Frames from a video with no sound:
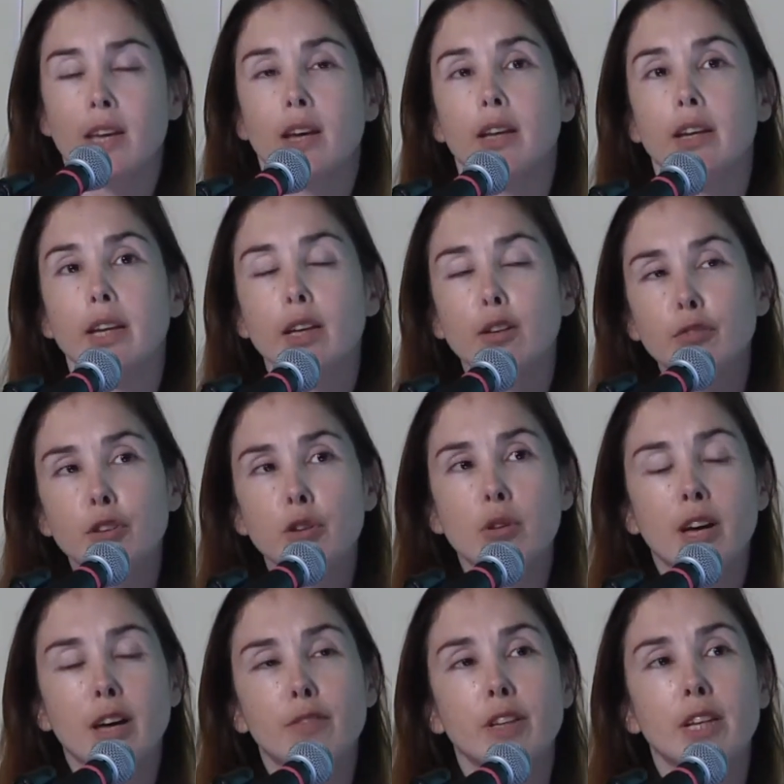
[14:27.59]
And if you
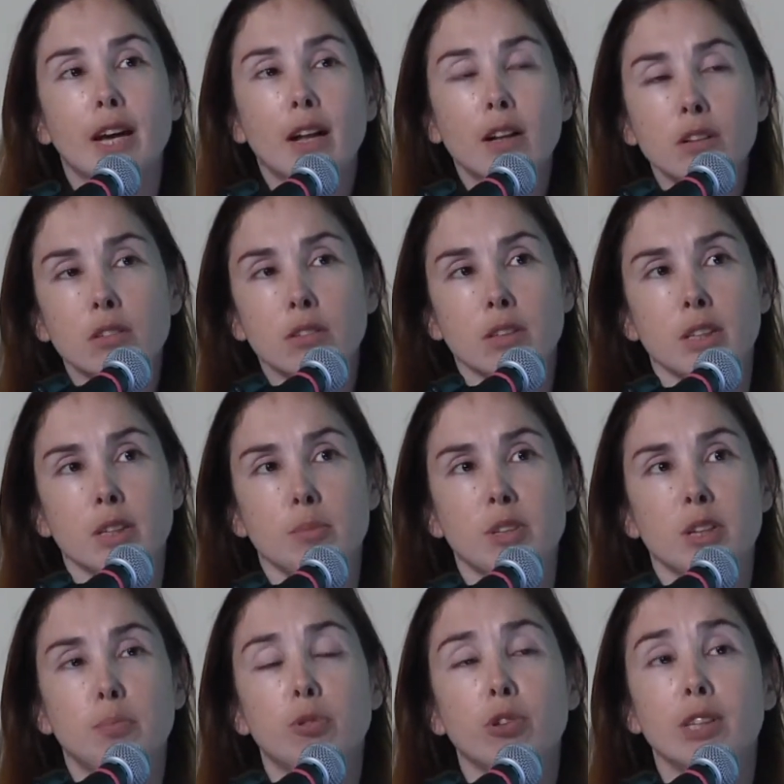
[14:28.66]
have an algorithm
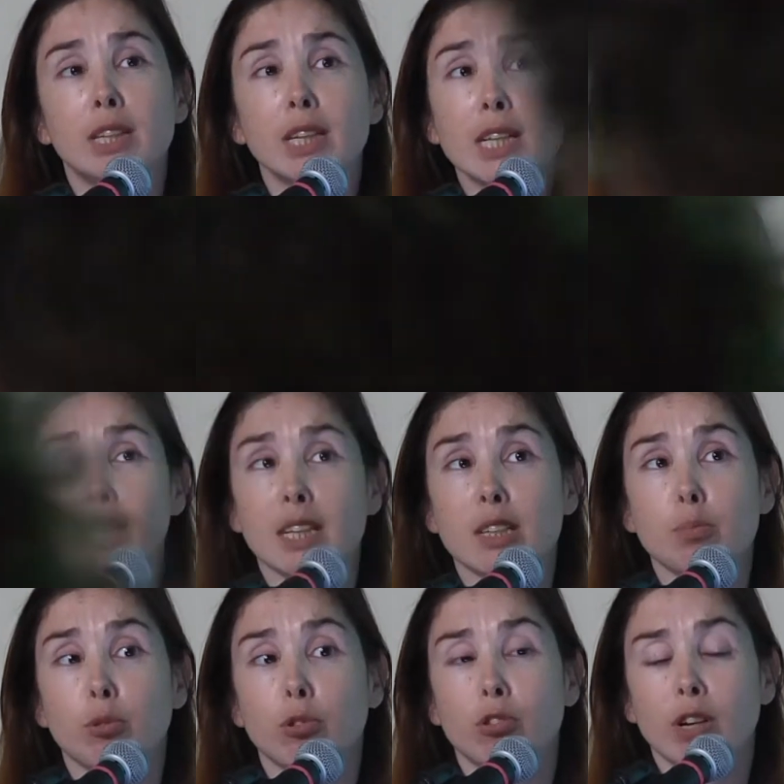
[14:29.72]
that predicts
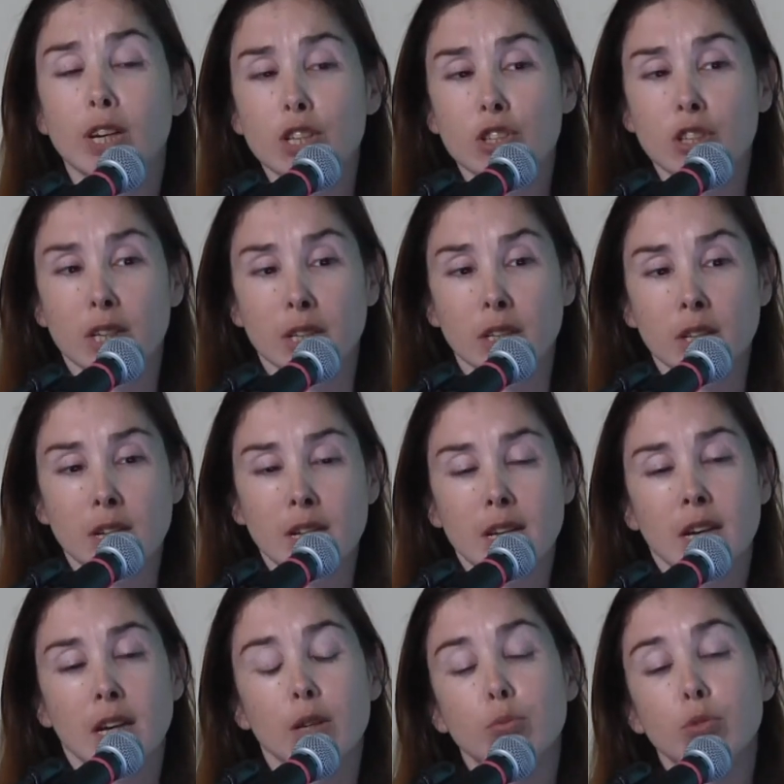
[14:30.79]
ALS progression
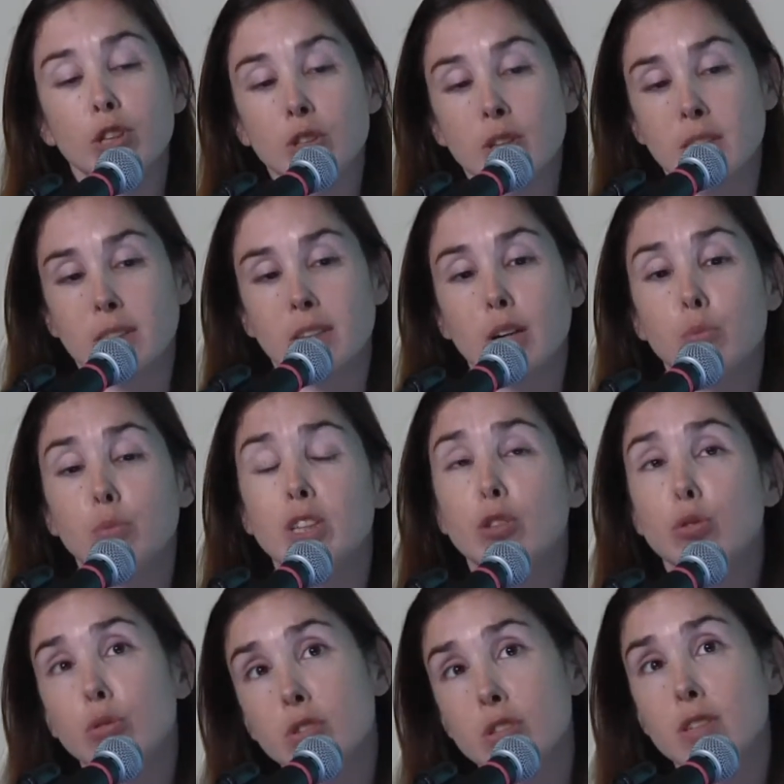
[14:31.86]
and that
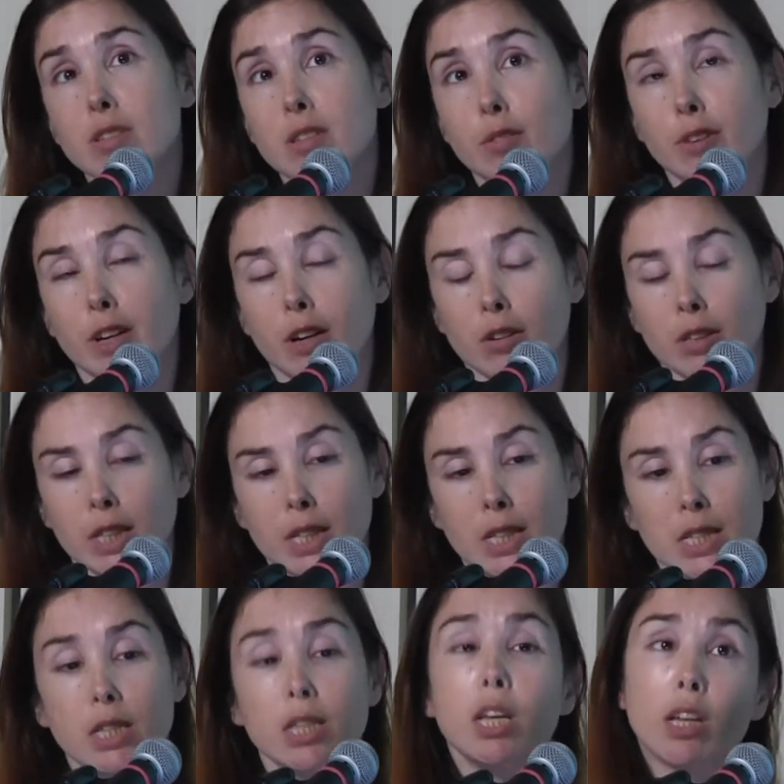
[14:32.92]
reduces the
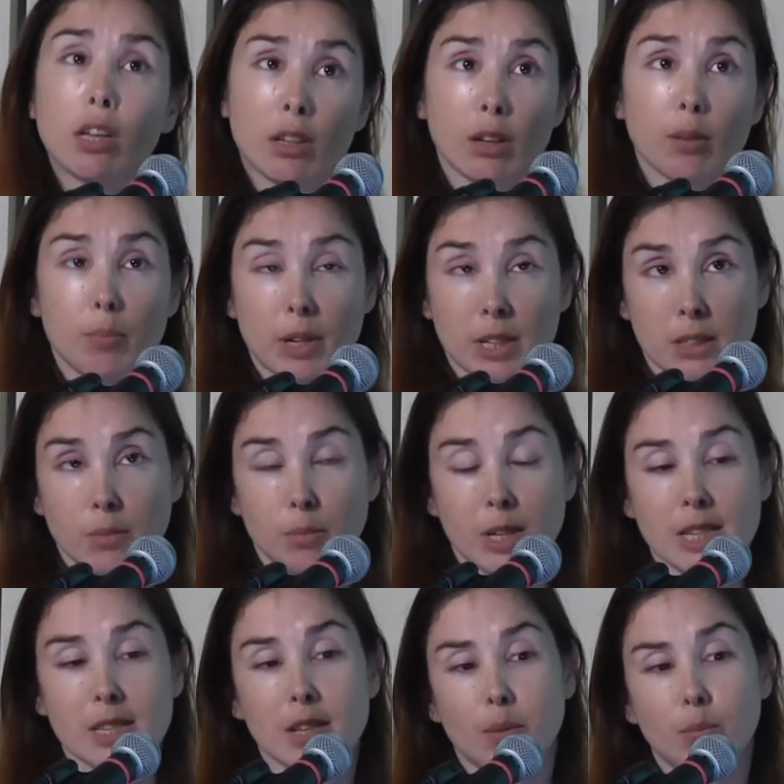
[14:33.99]
variance
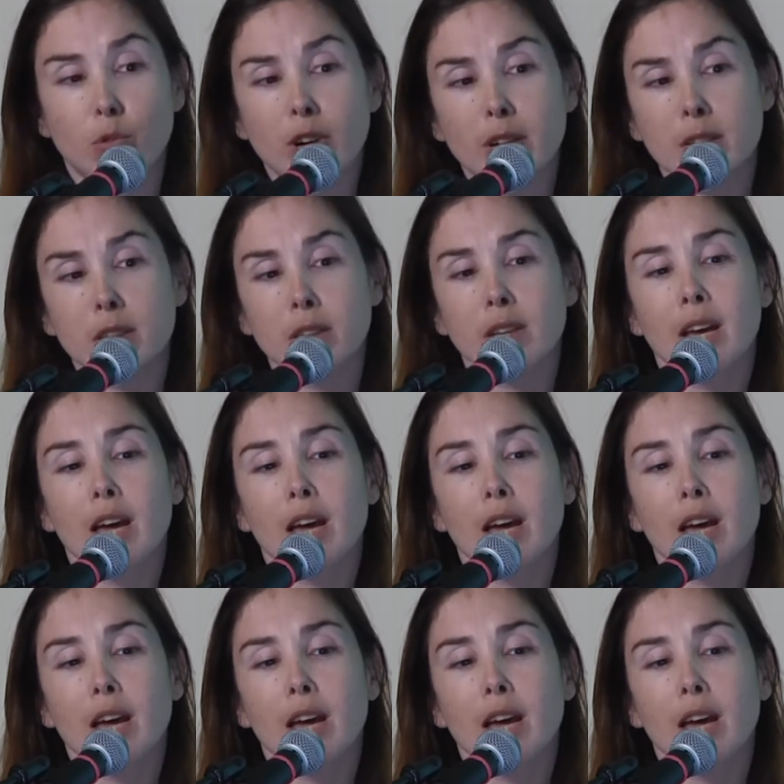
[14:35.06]
by somewhat,